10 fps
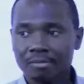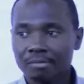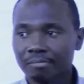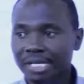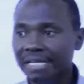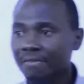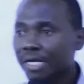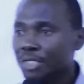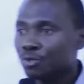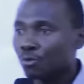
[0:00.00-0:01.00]
Meaning there
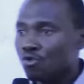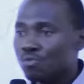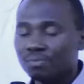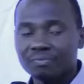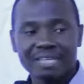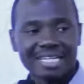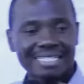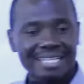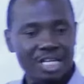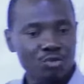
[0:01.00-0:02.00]
is room that
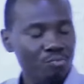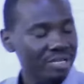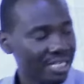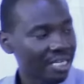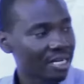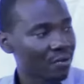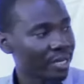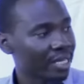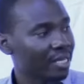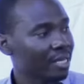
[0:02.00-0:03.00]
sight will be taken
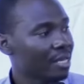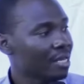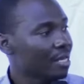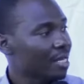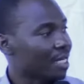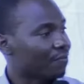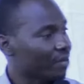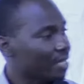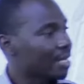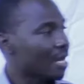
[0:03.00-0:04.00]
away and
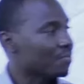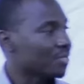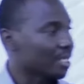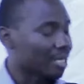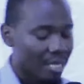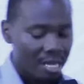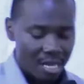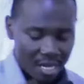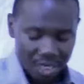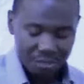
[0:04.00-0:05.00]
faith comes in
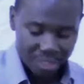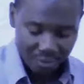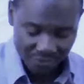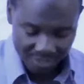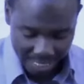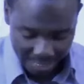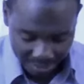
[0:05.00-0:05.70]
and you reconcile.